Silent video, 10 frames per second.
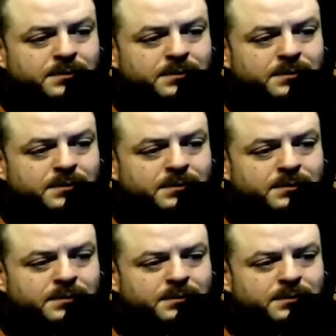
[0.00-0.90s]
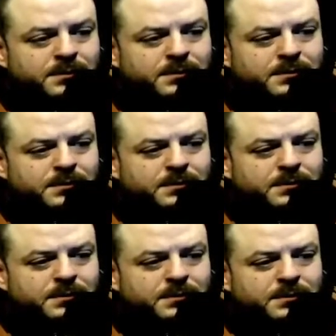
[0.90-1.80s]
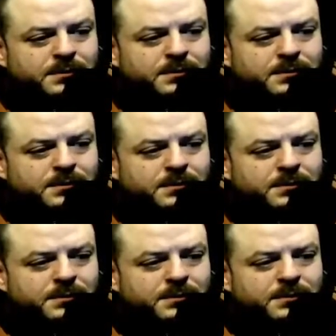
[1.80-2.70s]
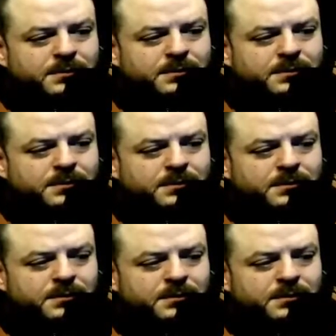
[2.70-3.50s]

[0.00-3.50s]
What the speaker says: (not speaking)